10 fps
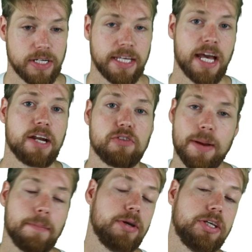So again,
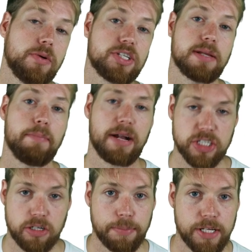remember, you are just a
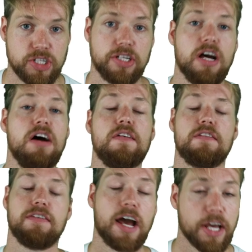magical pigeon
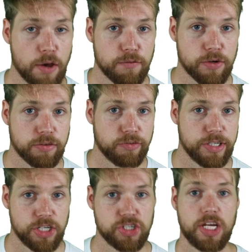flying over a
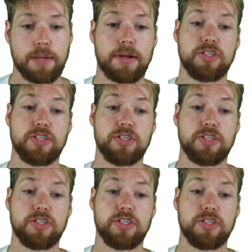3D shape,